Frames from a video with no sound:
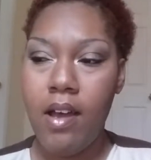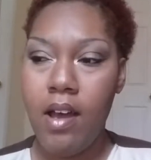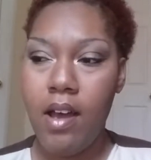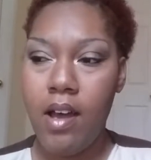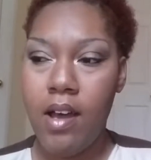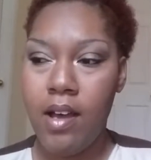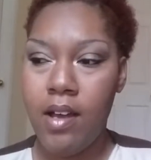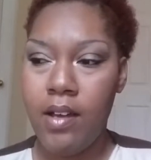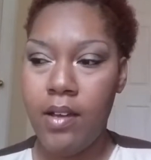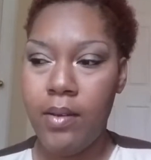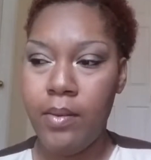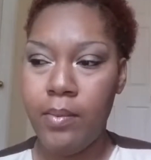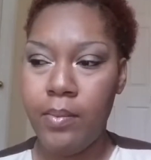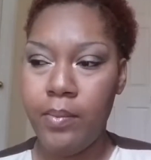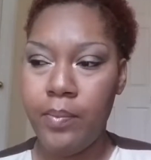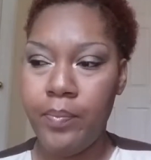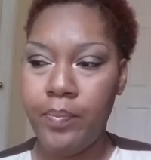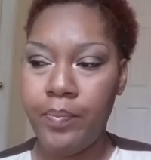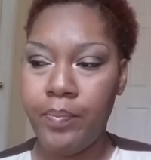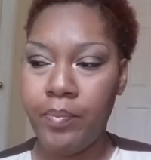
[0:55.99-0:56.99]

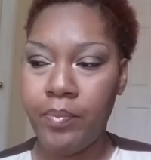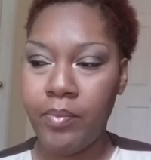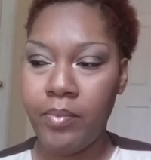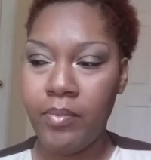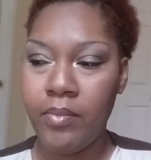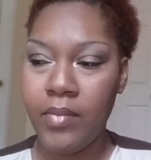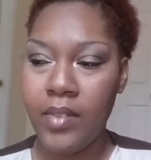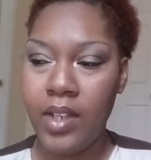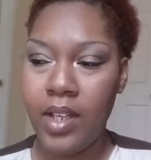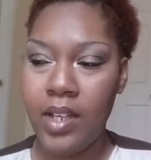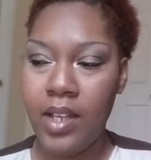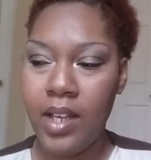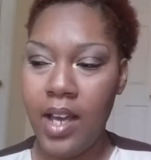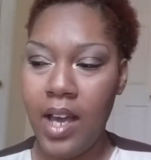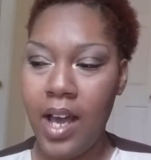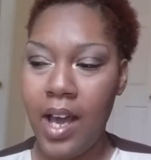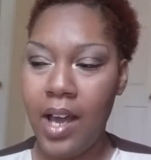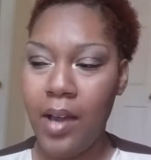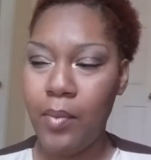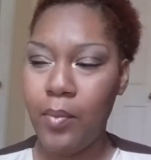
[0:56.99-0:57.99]
um,
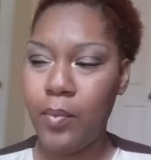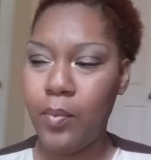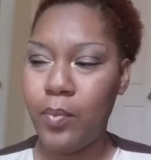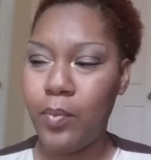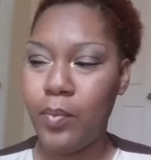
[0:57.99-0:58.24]
I,